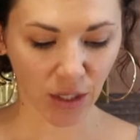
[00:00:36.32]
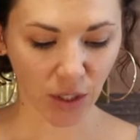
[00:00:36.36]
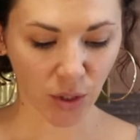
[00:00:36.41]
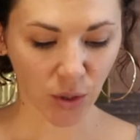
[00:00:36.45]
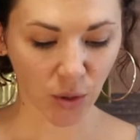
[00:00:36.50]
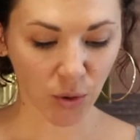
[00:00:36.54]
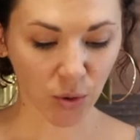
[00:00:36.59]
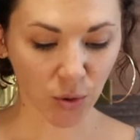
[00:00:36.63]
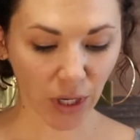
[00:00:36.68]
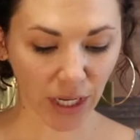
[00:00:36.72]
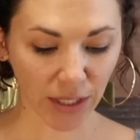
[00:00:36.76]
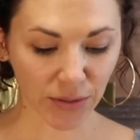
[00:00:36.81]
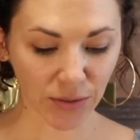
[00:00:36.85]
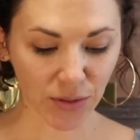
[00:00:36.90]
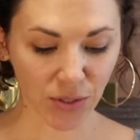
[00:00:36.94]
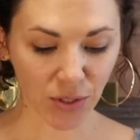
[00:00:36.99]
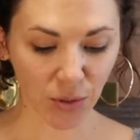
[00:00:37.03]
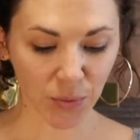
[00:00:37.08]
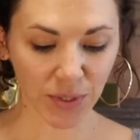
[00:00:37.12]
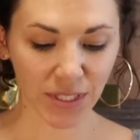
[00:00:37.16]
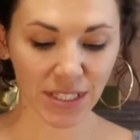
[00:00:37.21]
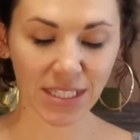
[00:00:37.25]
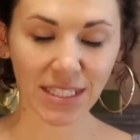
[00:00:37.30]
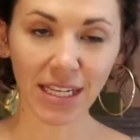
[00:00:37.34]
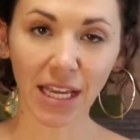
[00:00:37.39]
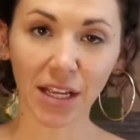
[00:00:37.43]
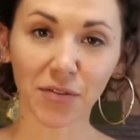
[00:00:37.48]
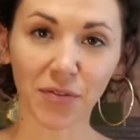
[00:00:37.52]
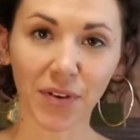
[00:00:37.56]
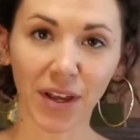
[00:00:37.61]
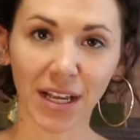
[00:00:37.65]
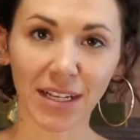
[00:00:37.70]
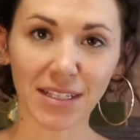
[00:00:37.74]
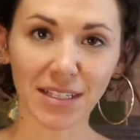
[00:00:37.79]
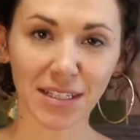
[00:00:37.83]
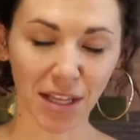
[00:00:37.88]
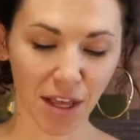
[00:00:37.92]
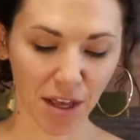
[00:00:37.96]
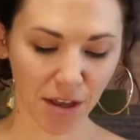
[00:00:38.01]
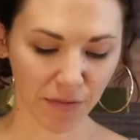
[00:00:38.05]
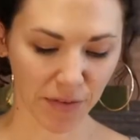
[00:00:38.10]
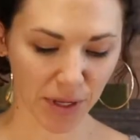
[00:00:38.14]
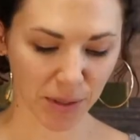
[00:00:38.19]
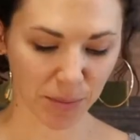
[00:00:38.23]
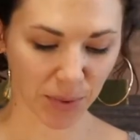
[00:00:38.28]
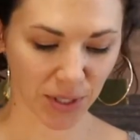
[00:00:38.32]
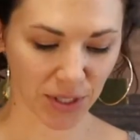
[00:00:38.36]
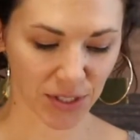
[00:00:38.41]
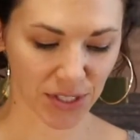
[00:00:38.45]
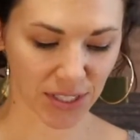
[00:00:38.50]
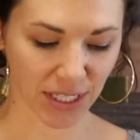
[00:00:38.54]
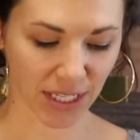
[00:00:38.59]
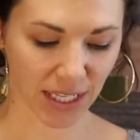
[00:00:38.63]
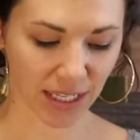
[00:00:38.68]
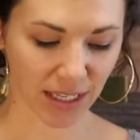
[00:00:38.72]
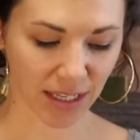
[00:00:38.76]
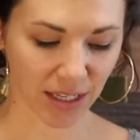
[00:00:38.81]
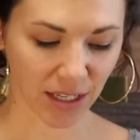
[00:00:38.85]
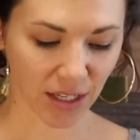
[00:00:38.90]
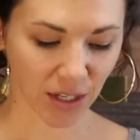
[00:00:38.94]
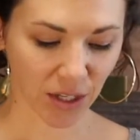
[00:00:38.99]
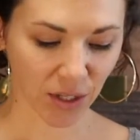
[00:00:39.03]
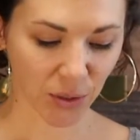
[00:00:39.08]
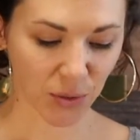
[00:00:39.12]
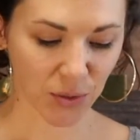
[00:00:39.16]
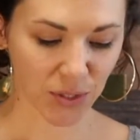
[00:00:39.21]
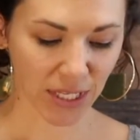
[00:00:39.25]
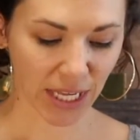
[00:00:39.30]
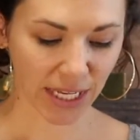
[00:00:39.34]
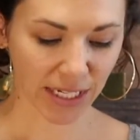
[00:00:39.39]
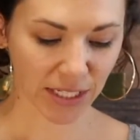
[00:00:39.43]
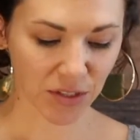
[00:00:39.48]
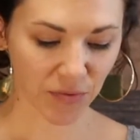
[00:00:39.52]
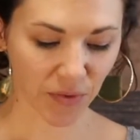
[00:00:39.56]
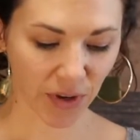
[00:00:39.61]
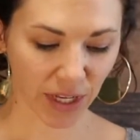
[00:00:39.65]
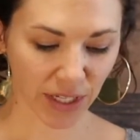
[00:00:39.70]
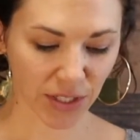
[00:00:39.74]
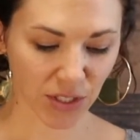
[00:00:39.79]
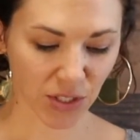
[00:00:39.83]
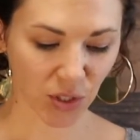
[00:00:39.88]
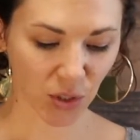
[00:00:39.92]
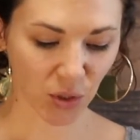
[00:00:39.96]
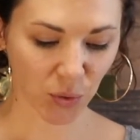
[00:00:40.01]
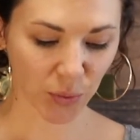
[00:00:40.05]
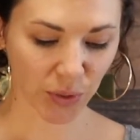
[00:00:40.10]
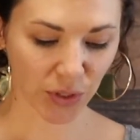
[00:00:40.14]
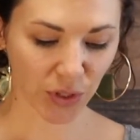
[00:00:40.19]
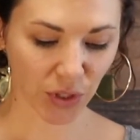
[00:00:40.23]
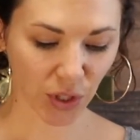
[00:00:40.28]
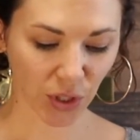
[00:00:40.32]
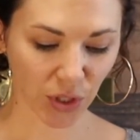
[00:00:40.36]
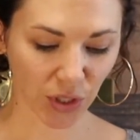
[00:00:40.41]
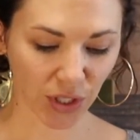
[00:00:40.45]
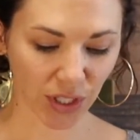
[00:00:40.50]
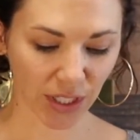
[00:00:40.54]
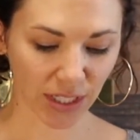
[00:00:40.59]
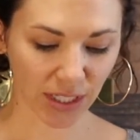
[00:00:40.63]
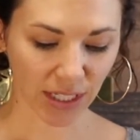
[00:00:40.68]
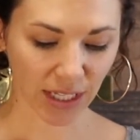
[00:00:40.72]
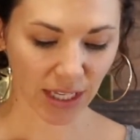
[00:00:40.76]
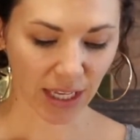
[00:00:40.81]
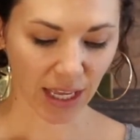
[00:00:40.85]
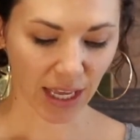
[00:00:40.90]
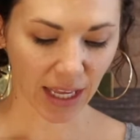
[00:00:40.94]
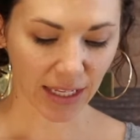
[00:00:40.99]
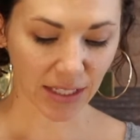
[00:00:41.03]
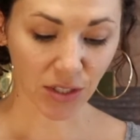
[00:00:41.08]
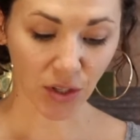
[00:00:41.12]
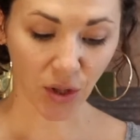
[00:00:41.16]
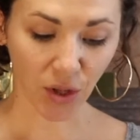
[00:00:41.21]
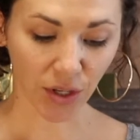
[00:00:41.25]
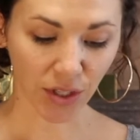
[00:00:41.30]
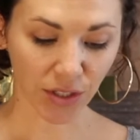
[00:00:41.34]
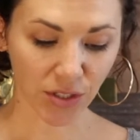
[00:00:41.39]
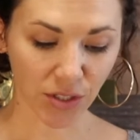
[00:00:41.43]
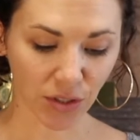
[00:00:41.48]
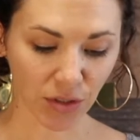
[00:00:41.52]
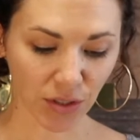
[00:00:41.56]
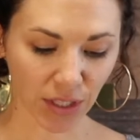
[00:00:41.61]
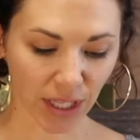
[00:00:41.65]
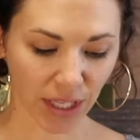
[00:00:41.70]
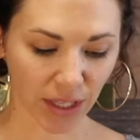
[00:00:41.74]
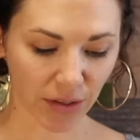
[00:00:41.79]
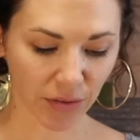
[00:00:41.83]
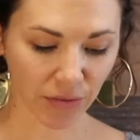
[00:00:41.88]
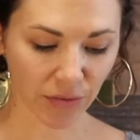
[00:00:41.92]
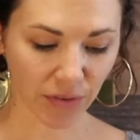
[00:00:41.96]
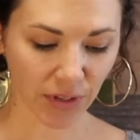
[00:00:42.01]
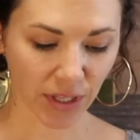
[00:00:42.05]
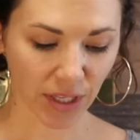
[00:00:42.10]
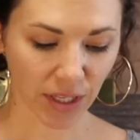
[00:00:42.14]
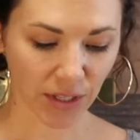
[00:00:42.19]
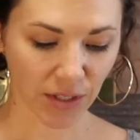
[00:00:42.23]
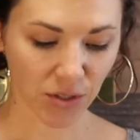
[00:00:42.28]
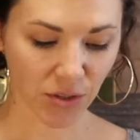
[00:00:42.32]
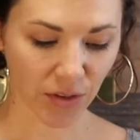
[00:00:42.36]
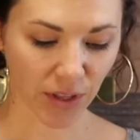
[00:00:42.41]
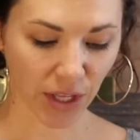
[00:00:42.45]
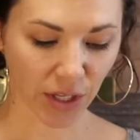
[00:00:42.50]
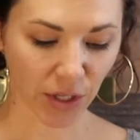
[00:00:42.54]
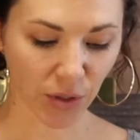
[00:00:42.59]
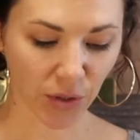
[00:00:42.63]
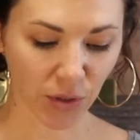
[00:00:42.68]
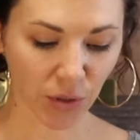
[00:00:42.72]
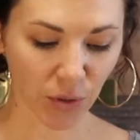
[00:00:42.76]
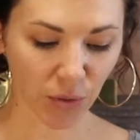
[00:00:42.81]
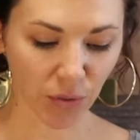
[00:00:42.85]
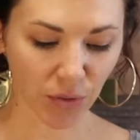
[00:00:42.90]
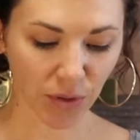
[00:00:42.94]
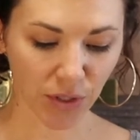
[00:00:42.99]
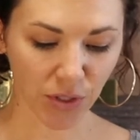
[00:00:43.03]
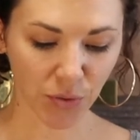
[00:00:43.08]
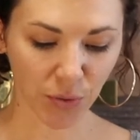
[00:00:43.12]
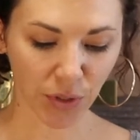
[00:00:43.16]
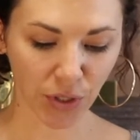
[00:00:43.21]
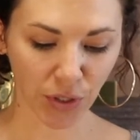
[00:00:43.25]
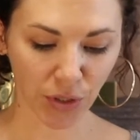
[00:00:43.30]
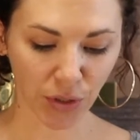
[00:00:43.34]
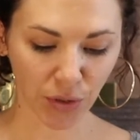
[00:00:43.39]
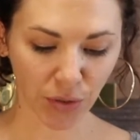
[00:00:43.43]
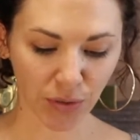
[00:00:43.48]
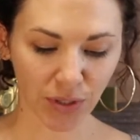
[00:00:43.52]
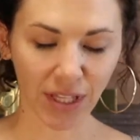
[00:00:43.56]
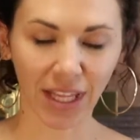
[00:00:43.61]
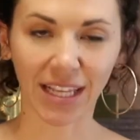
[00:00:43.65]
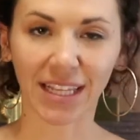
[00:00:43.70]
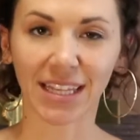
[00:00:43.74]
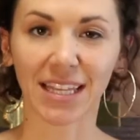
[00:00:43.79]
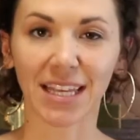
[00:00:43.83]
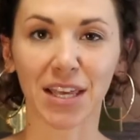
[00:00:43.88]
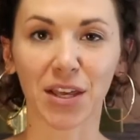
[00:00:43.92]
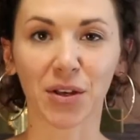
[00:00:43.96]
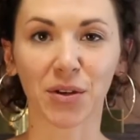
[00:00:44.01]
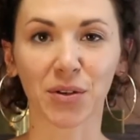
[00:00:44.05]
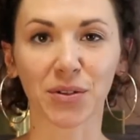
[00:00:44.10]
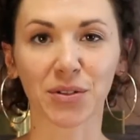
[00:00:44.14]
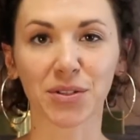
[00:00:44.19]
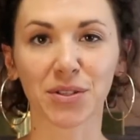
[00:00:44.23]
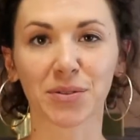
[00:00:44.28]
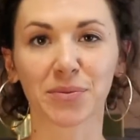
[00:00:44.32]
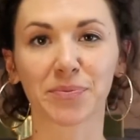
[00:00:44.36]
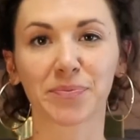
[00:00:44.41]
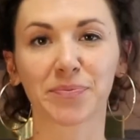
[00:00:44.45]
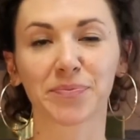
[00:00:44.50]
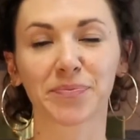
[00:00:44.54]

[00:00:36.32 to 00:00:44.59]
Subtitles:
who crowns you with steadfast love and mercy, who satisfies you with good as long as you live, so that your youth is renewed like the eagles.